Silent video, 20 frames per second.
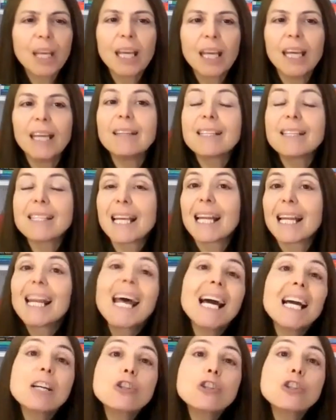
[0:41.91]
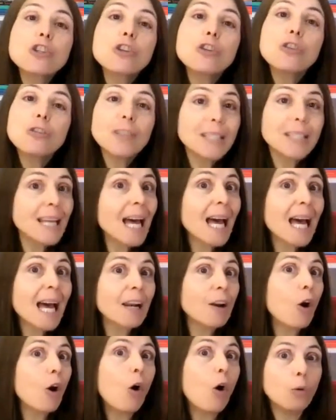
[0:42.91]
It is an action
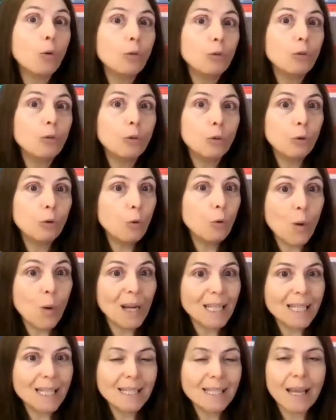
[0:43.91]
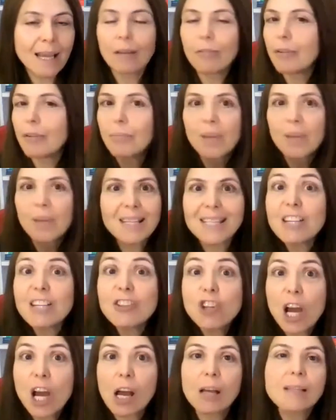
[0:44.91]
done onto oneself,
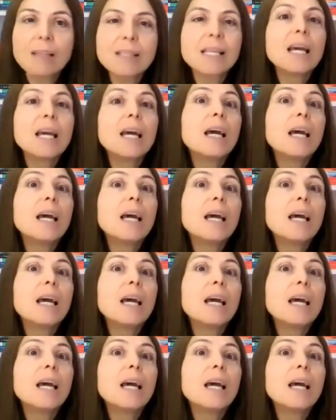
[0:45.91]
such as